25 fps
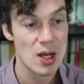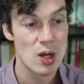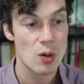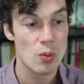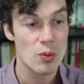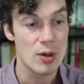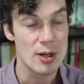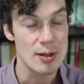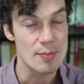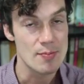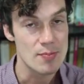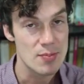
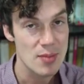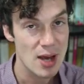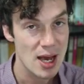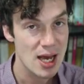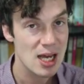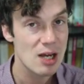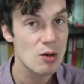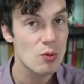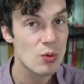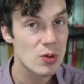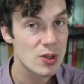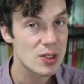we
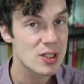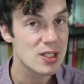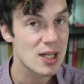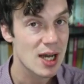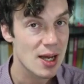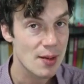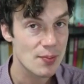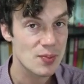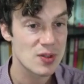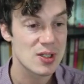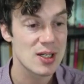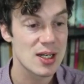may want to
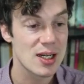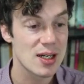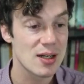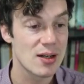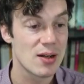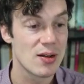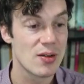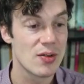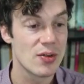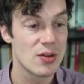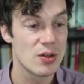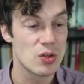update
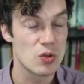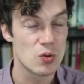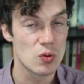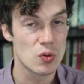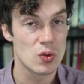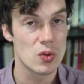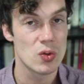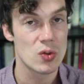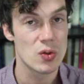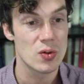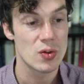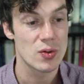the
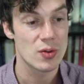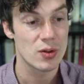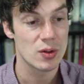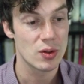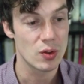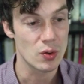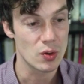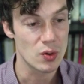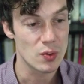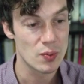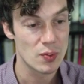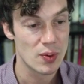draw
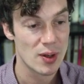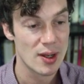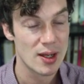loop